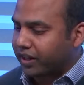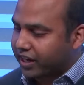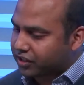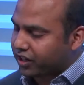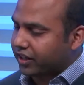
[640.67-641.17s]
my
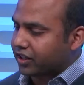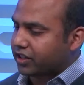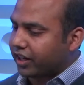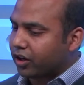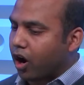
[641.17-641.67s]
data
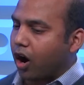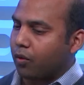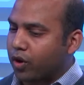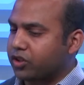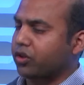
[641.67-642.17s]
scientist, like, you know, how,
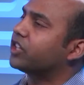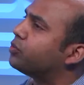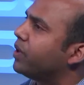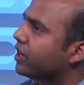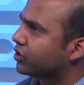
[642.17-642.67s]
what is your
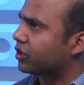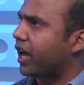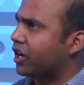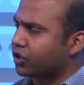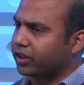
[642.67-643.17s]
experience
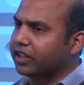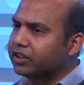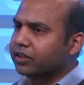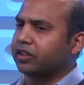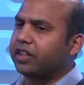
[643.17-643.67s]
on Azure? I
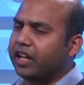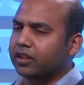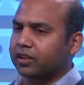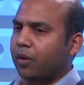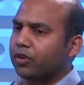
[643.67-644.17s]
think the
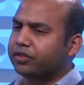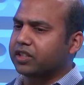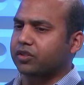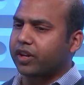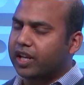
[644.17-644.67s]
th a couple of
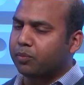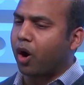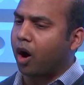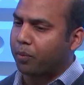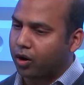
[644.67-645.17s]
things really
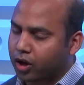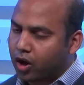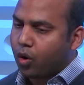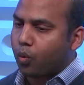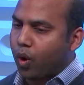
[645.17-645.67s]
pop out.
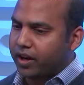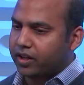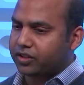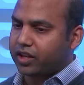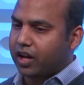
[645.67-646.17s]
One
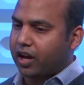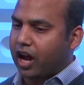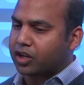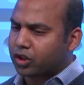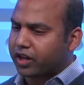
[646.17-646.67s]
is
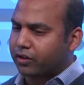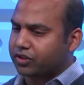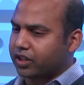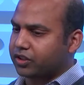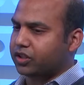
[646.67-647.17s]
Azure
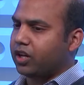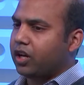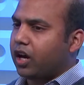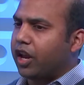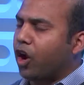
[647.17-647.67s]
gives us
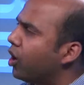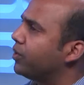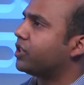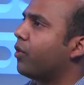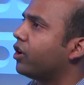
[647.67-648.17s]

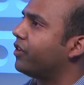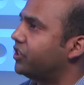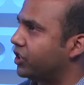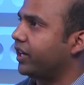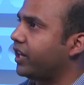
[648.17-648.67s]
enormous amount of
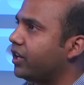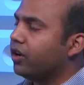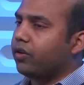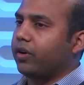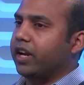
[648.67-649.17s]
agility,
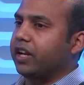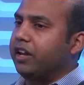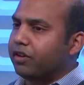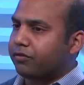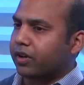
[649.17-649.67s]
right?
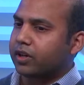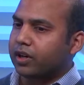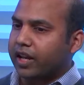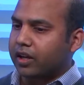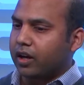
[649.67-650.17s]
Even for
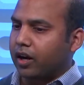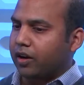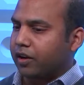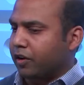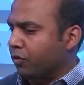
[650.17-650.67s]
like
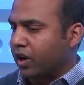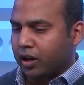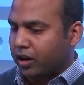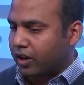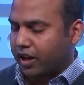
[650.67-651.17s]
uh, a,
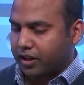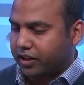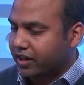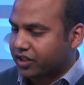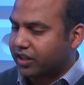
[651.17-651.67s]
a, a,
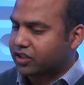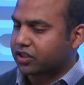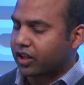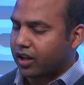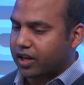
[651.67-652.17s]
data scientist
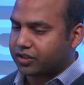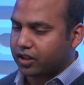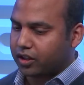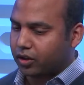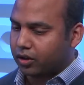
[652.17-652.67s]
has a, has
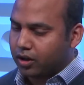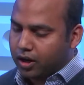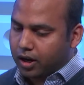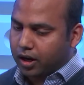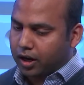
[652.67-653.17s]
a you know
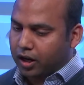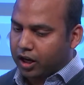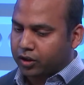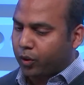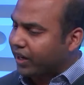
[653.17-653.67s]

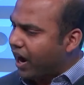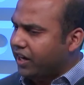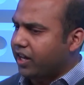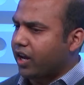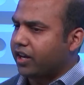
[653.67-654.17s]
uh, a quick
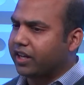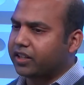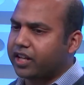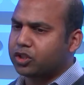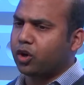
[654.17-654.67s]
idea, he
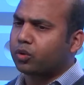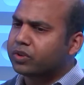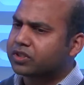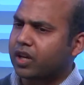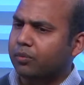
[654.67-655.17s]
can test out
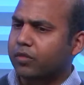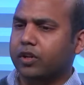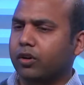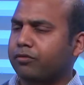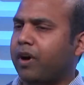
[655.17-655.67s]
with some,
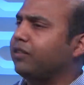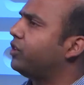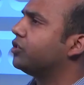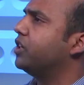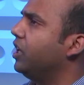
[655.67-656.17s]
you know,
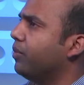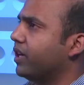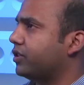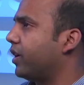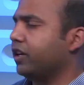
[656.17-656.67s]
5,000
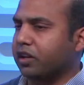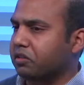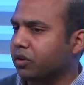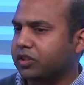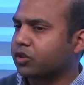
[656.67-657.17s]
emails, right? Like,
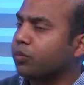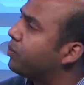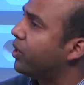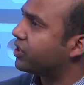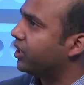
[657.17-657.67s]
you know, this could
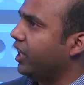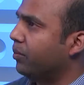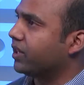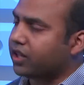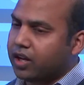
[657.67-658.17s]
be personal
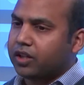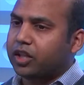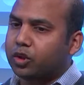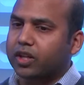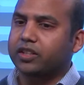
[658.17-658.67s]
emails
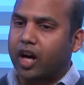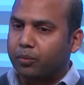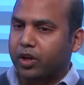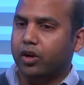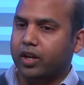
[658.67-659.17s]
that you can
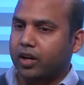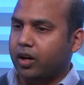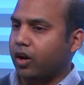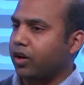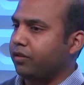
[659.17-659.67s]
dump it on
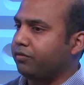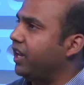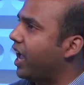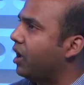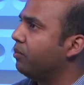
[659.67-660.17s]
a, on a
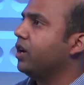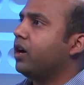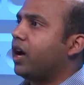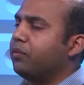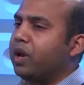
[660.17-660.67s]
VM
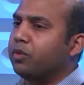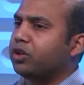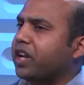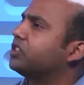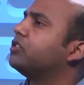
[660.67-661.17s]
and be able
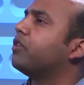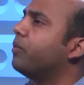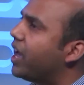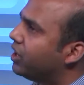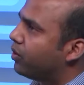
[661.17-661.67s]
to test it
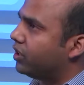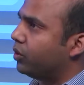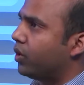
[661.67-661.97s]
from anywhere in